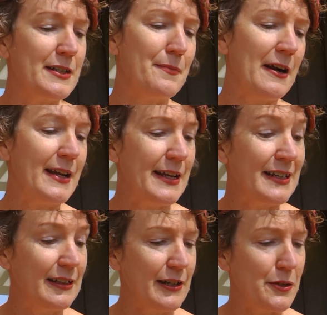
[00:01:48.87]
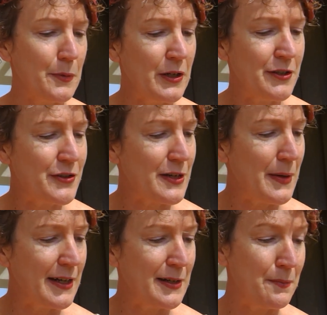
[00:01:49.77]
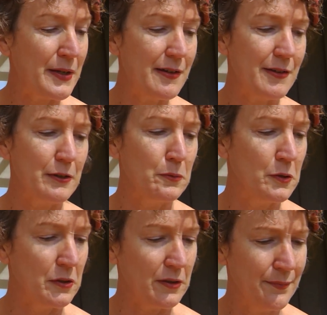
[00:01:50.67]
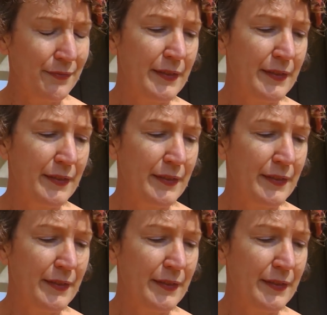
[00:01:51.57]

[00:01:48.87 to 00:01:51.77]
to marry English boy, who she met at Imperial Wool.